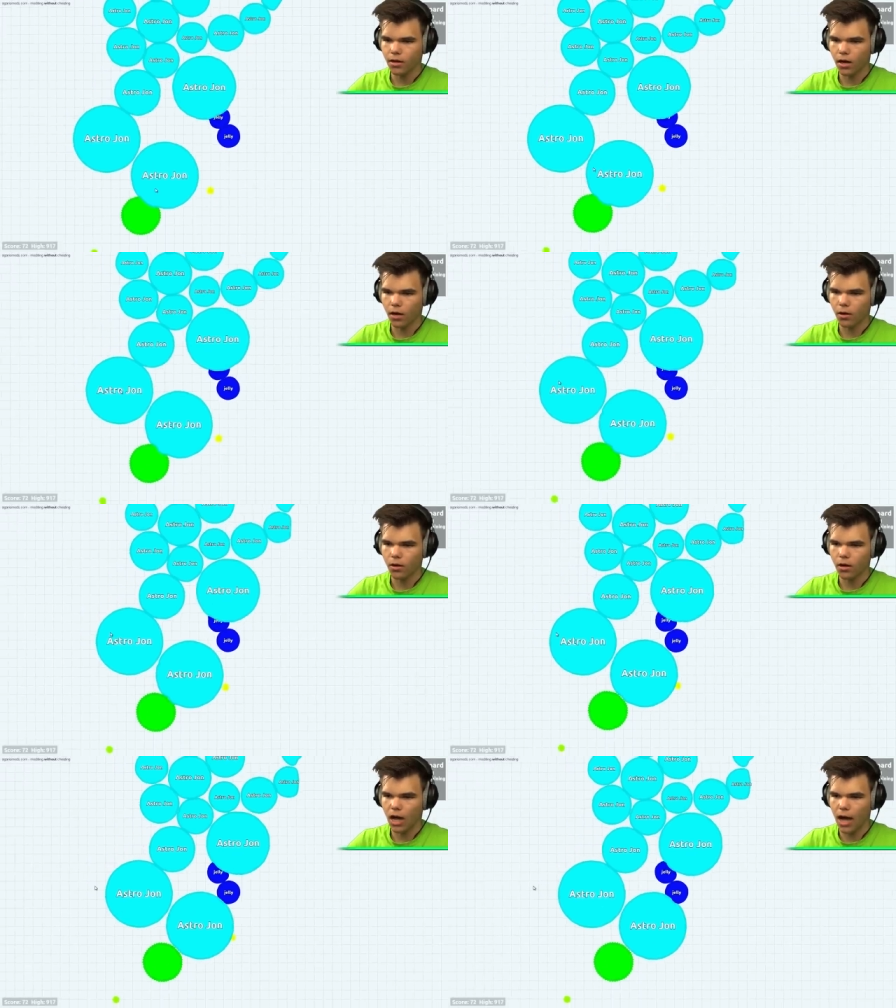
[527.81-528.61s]

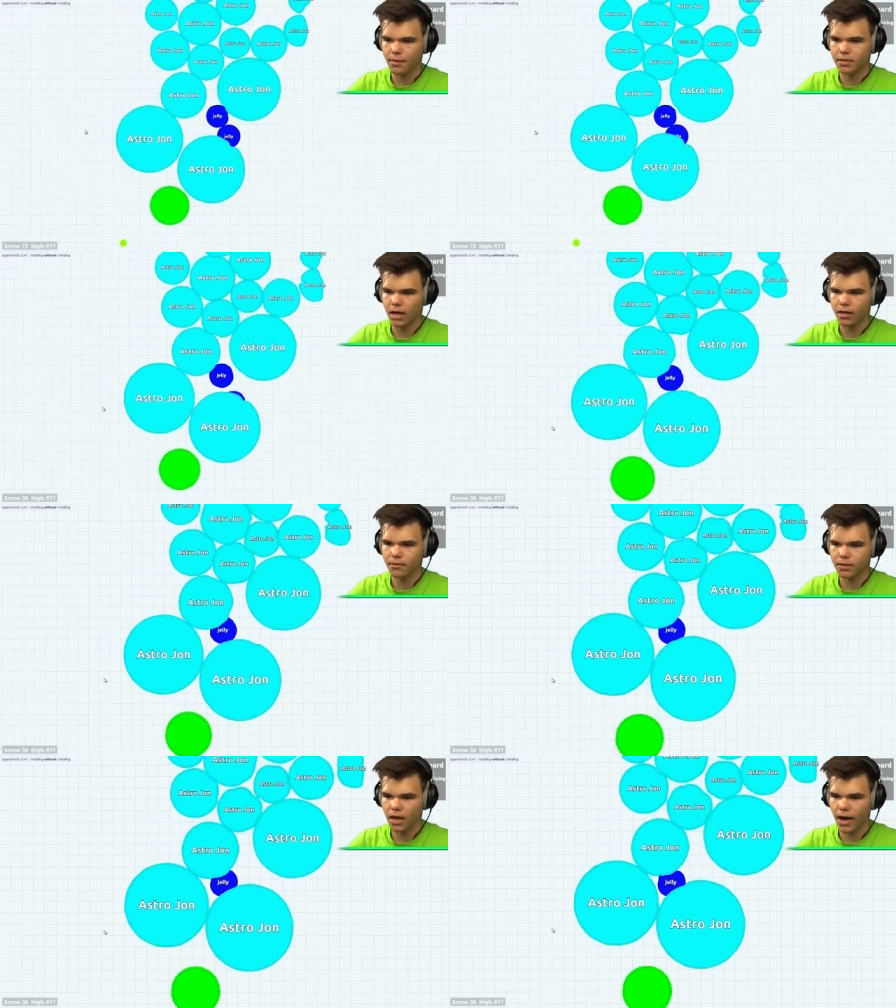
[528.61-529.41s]
Uh-oh. I am stuck.
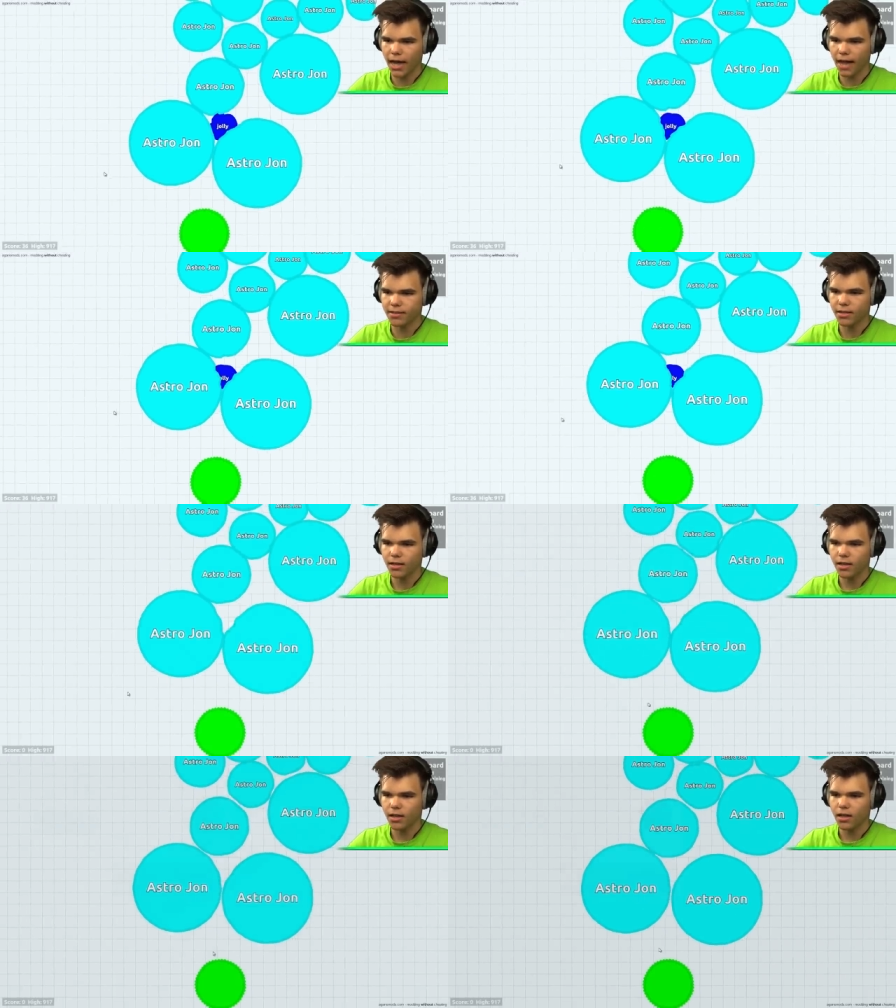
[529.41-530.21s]
Sorry, guys.
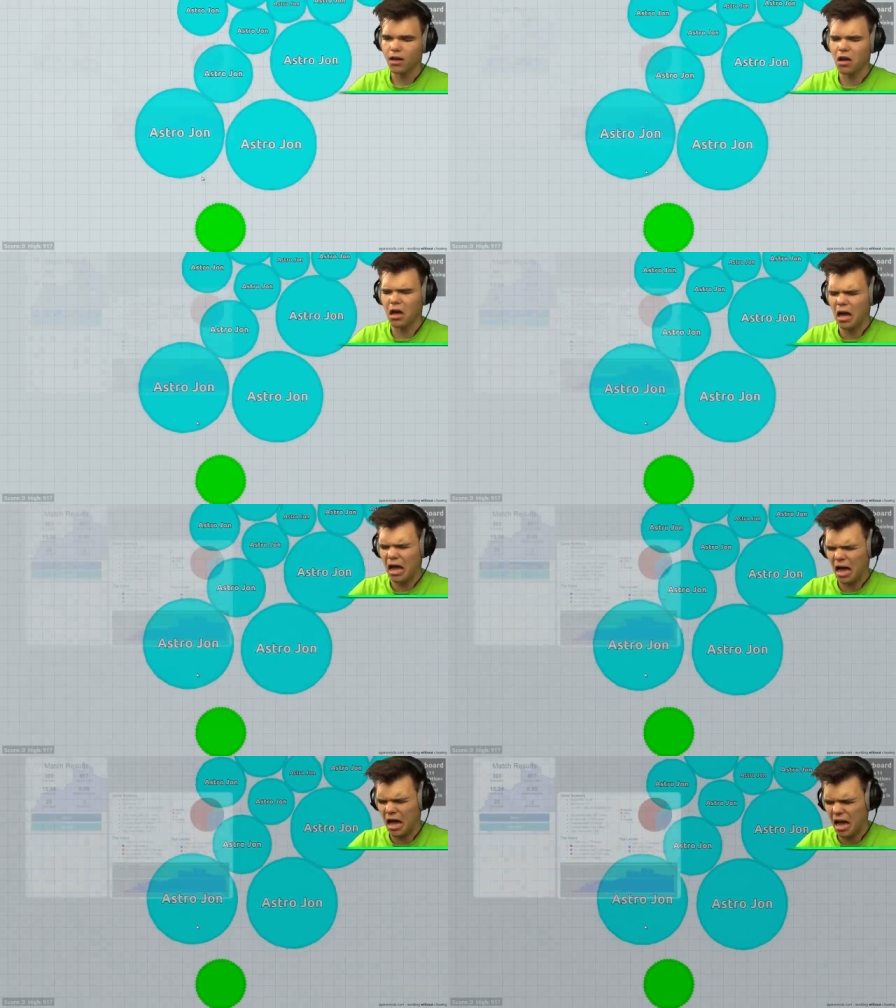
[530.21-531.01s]

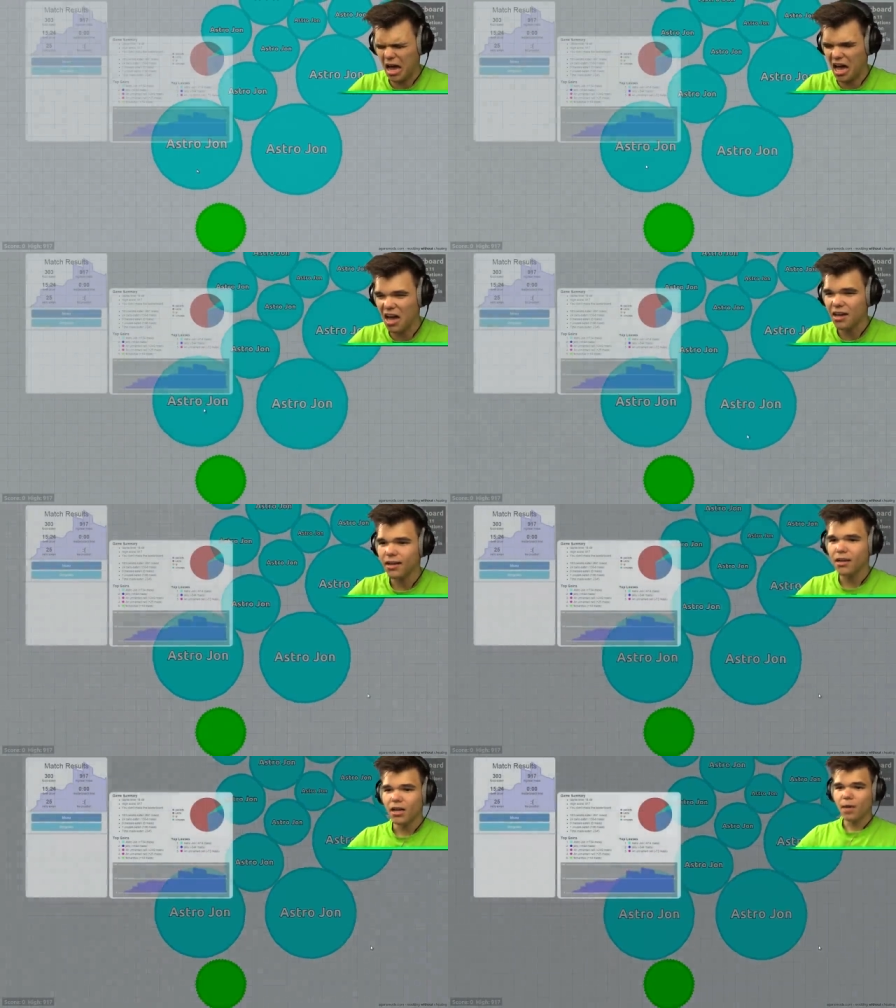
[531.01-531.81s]
Ah!
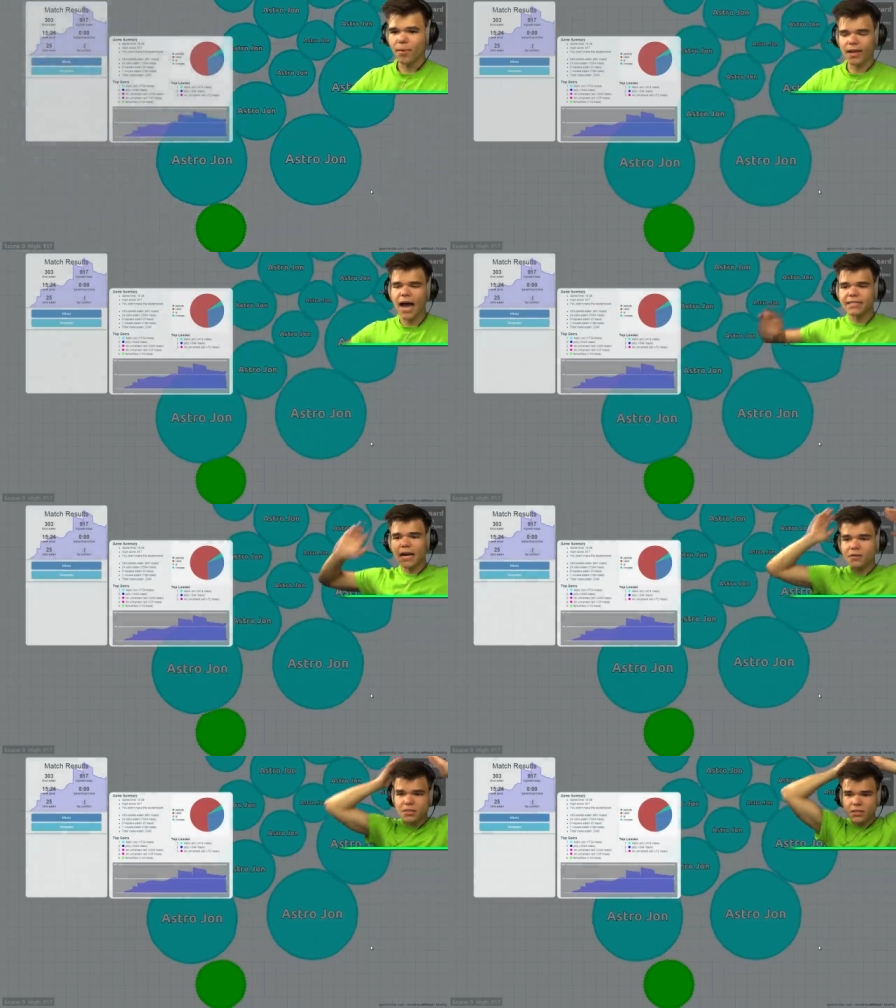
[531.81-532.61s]
But guys,
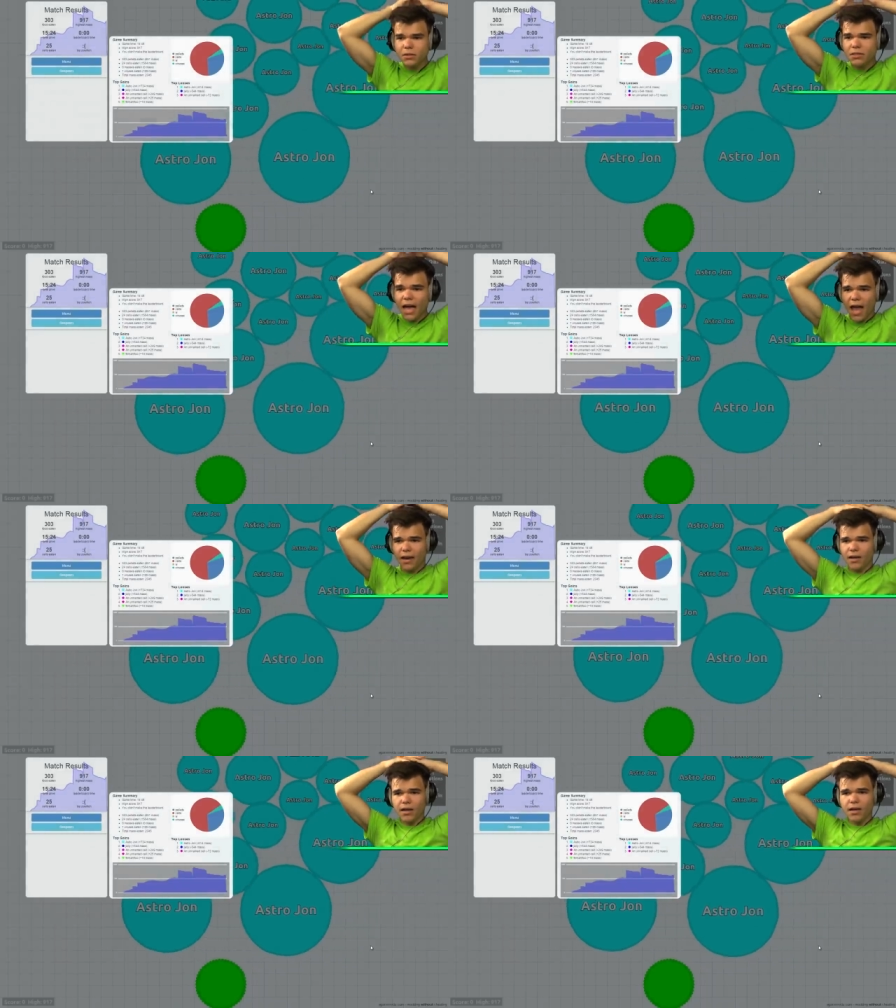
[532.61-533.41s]
how does he do
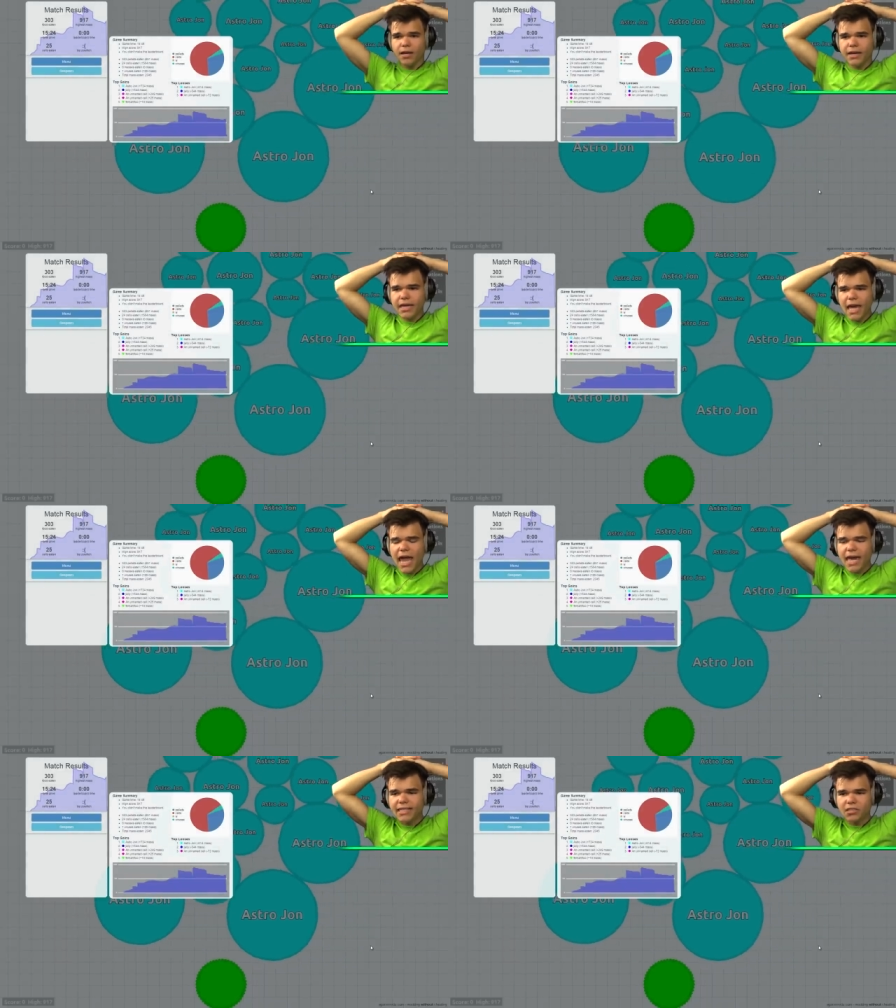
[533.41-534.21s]
that? He
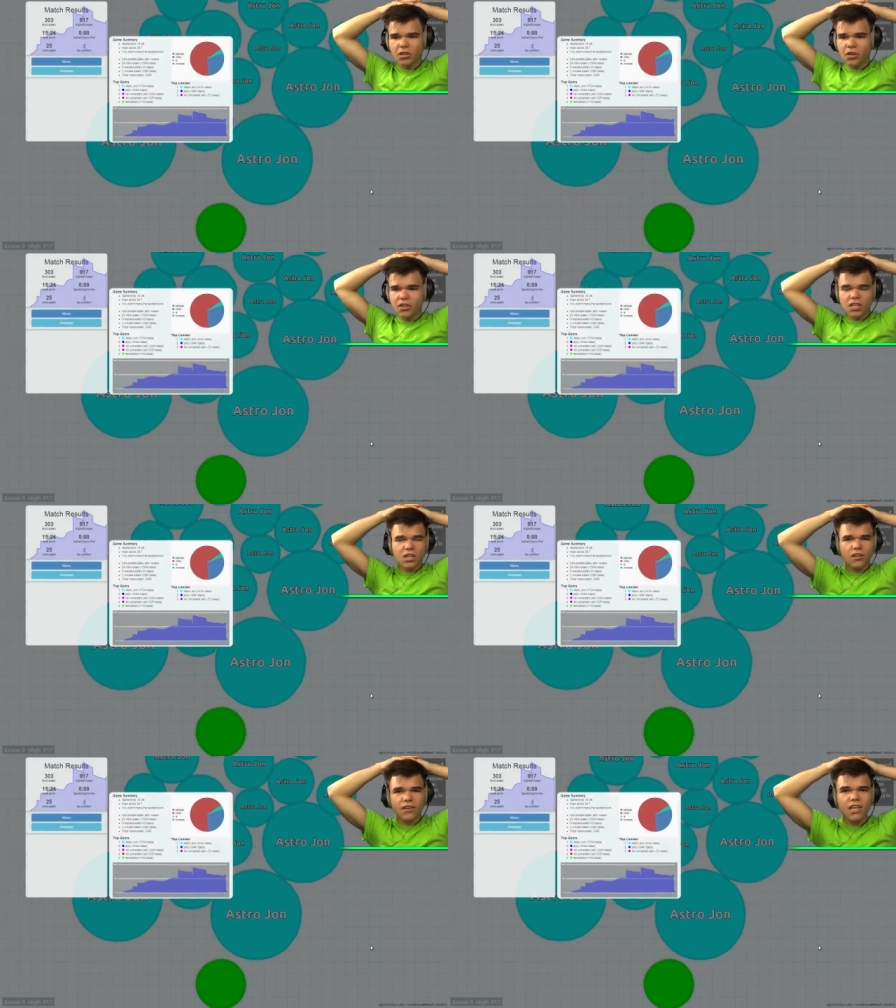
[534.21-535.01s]
ate the
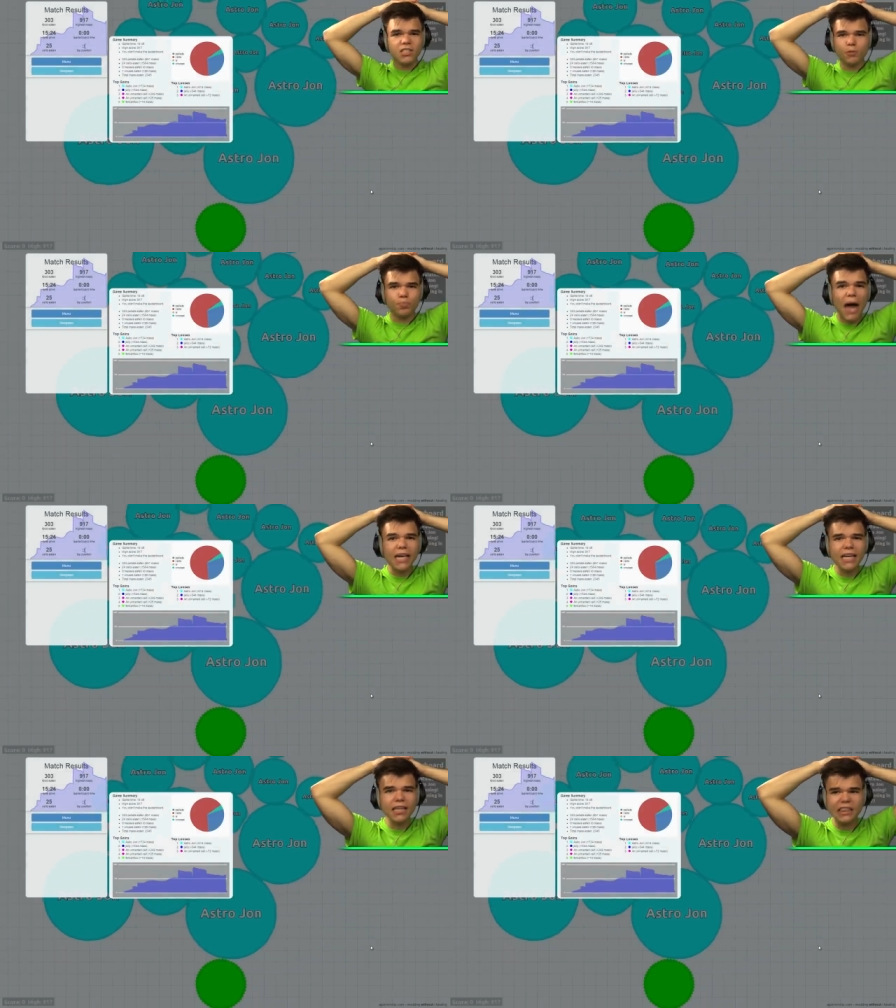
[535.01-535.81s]
green
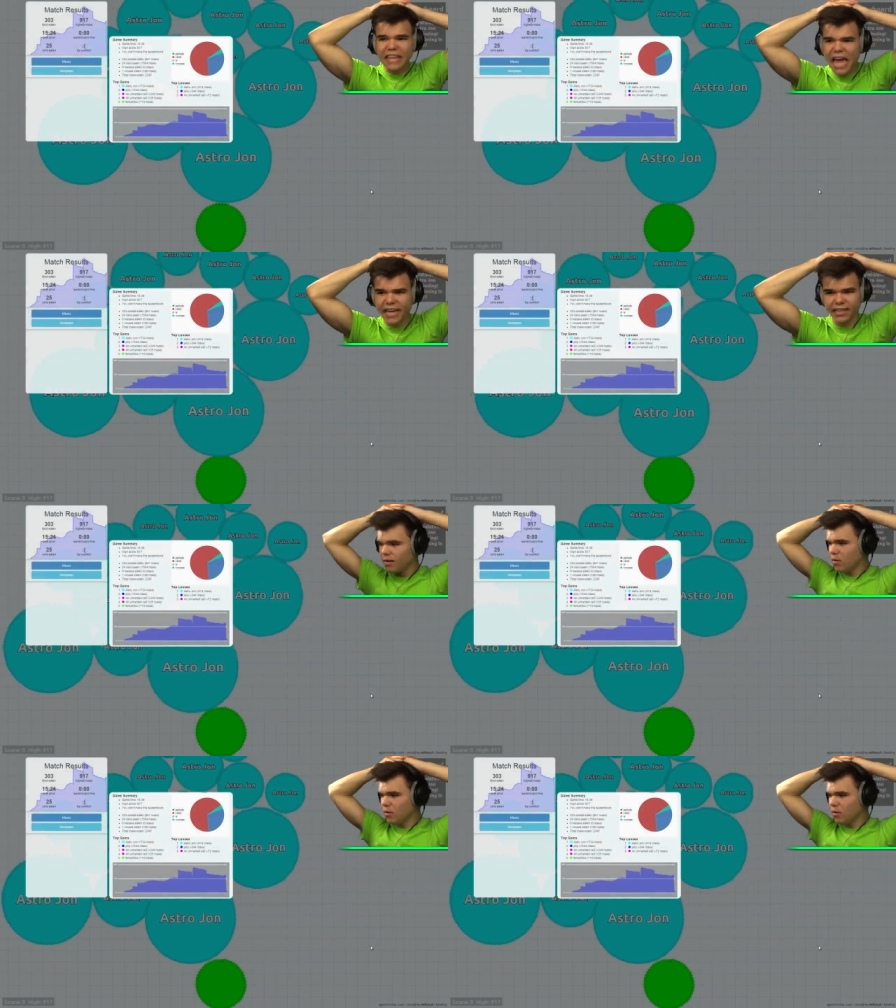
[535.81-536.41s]
spiky thing.